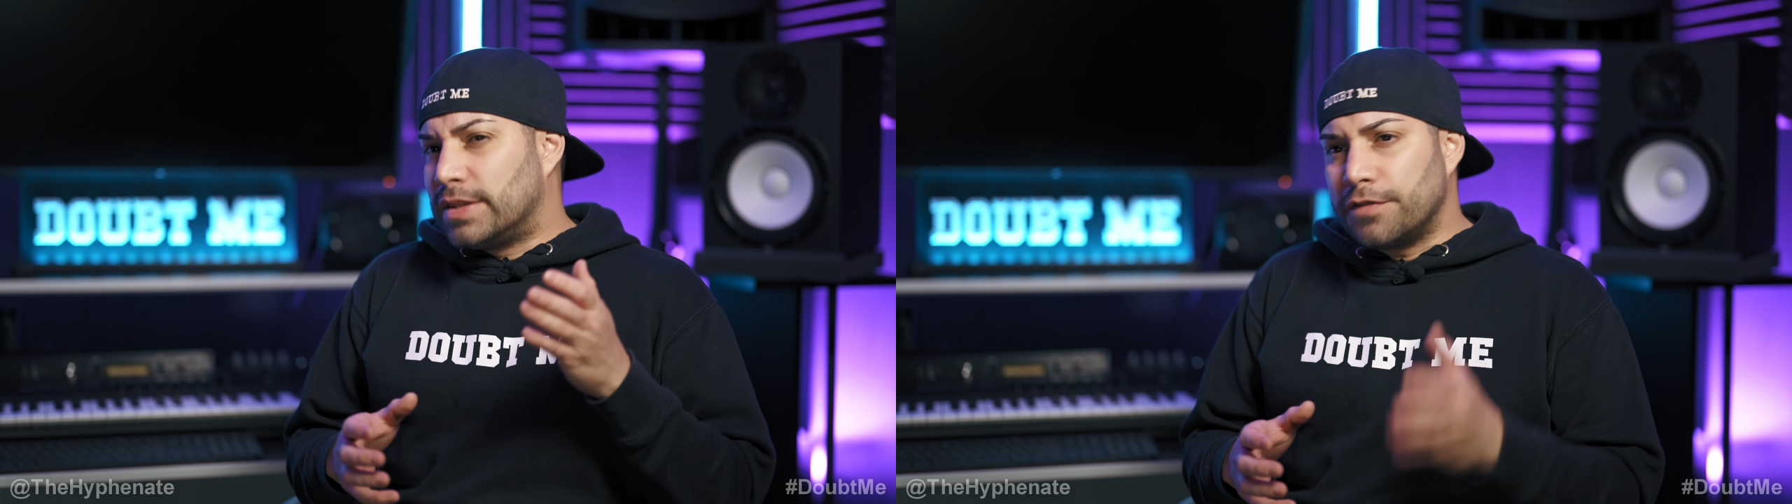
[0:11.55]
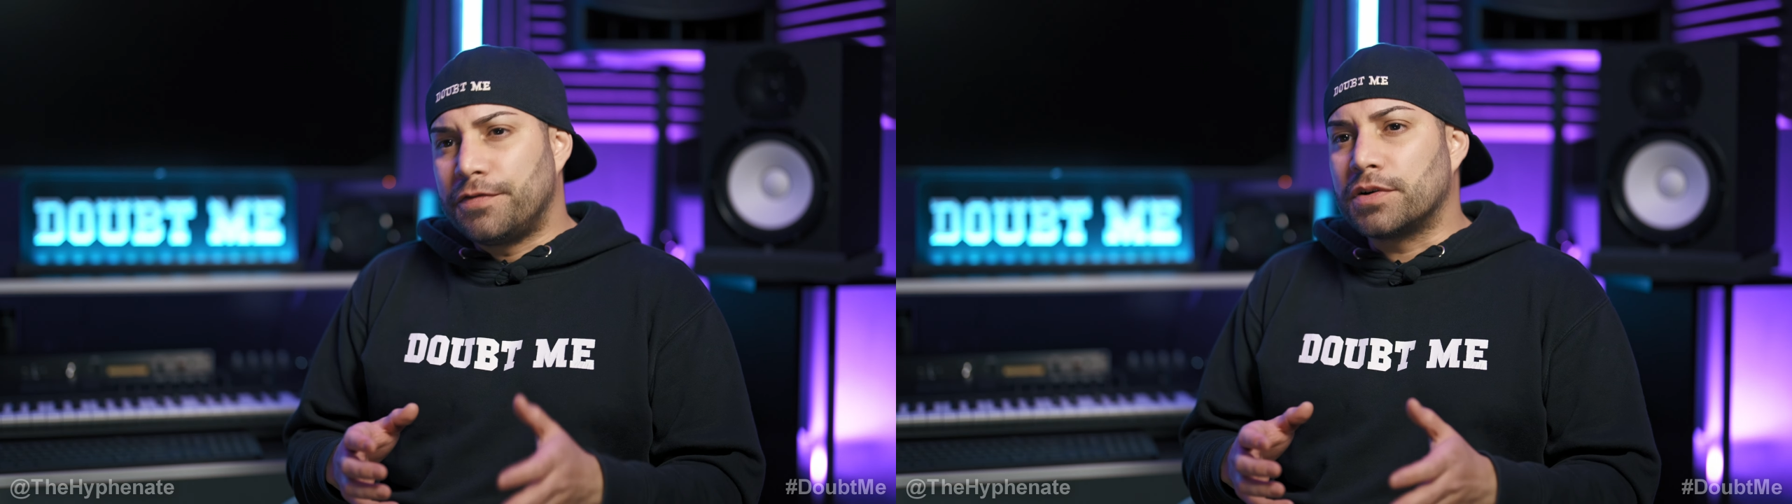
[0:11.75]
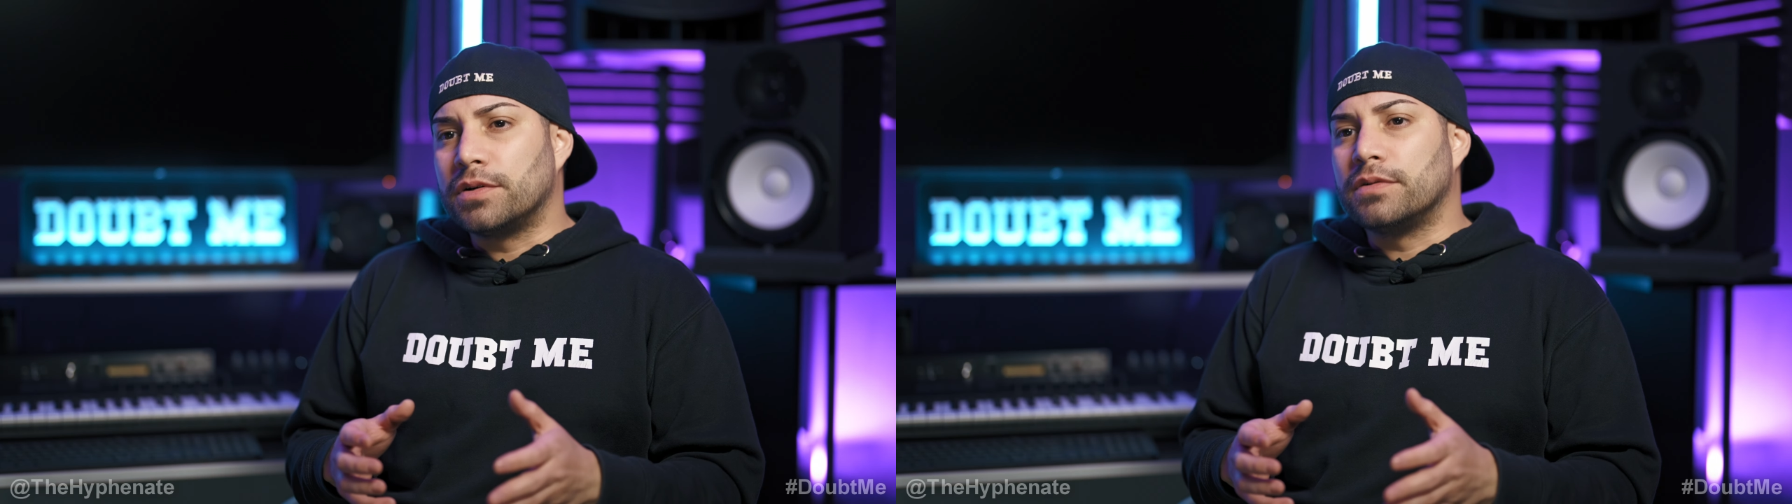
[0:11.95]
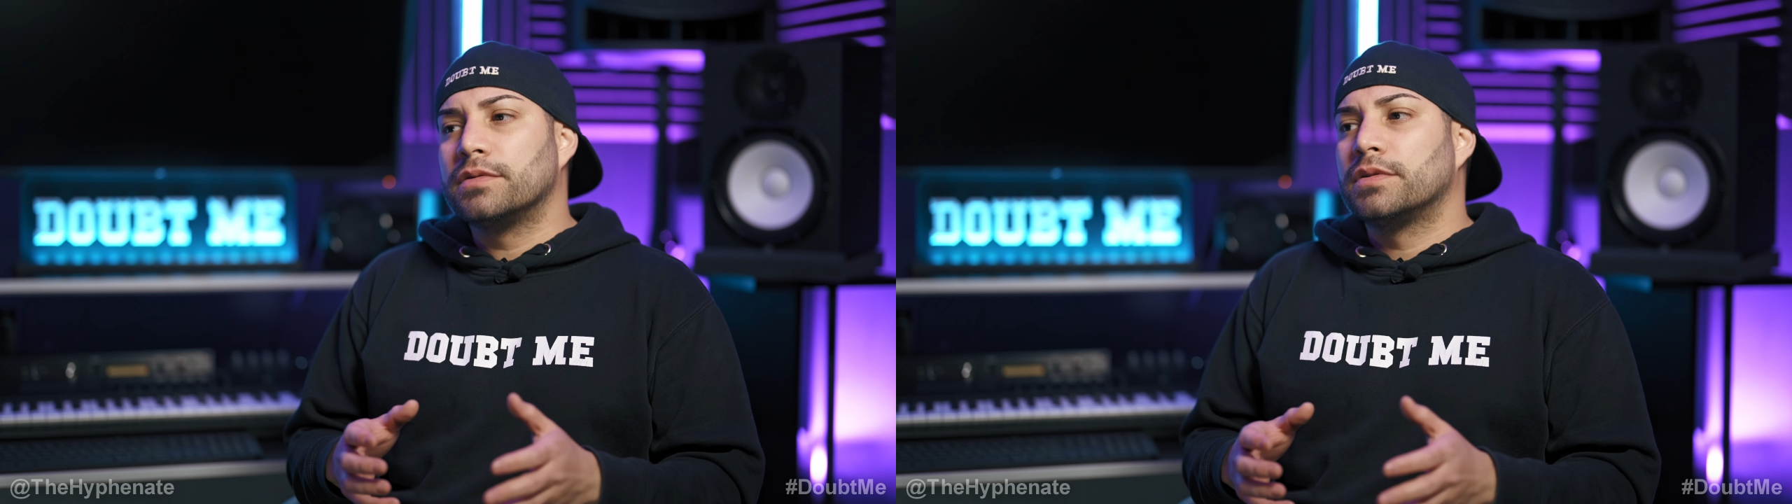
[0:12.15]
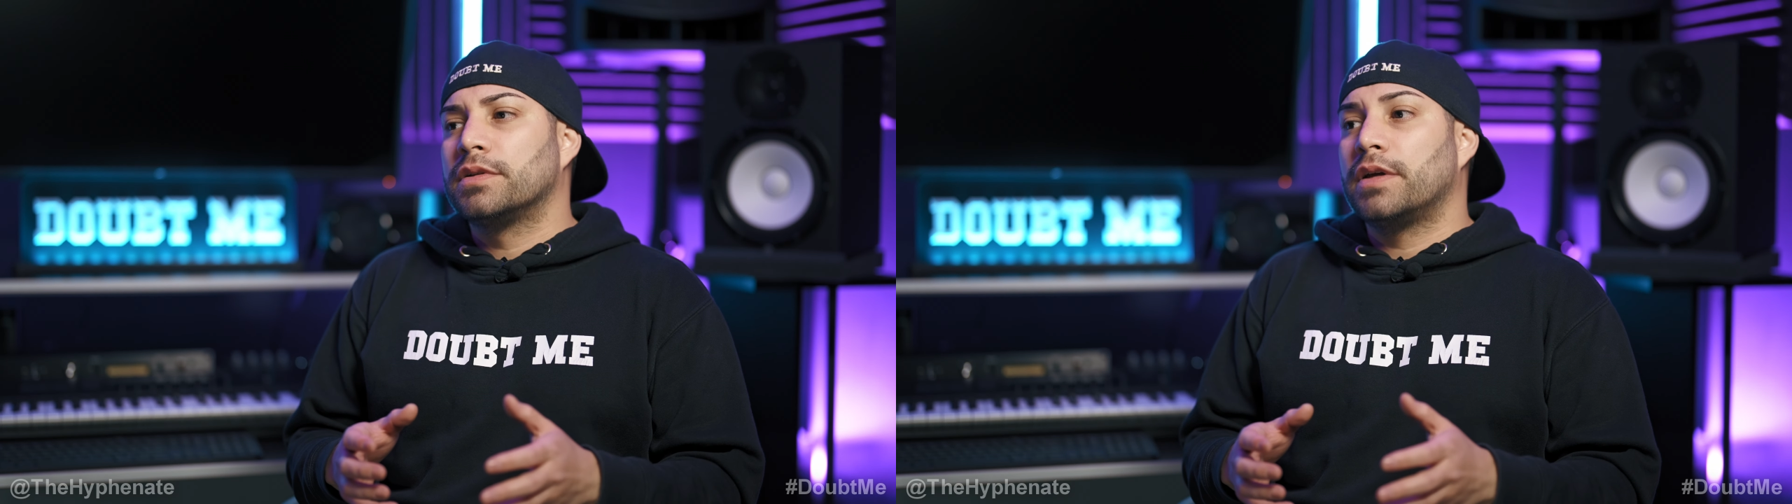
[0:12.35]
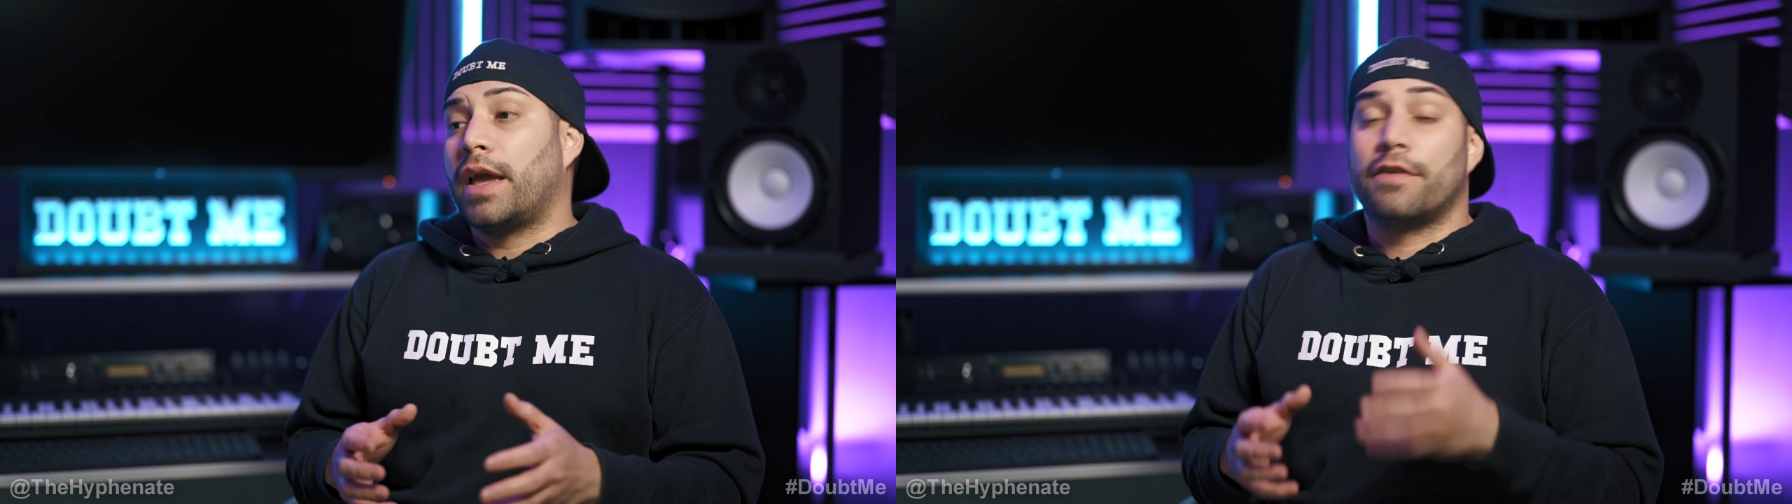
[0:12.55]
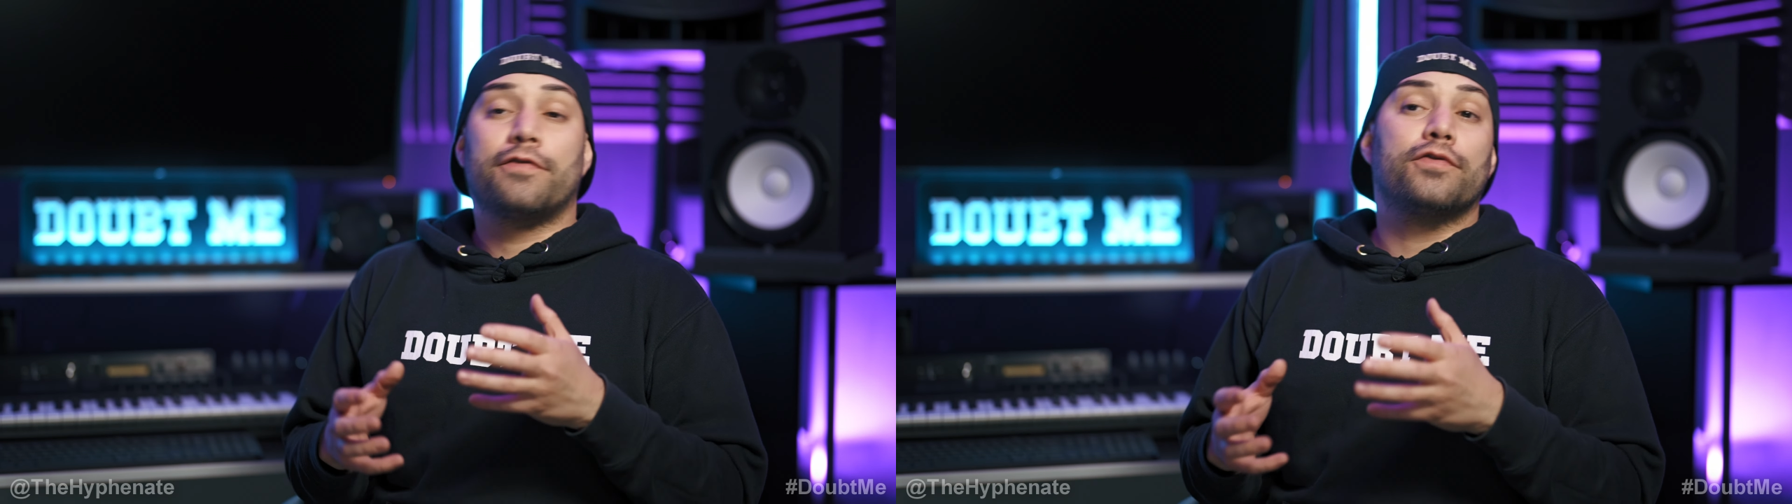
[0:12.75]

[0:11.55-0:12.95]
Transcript: difficult, and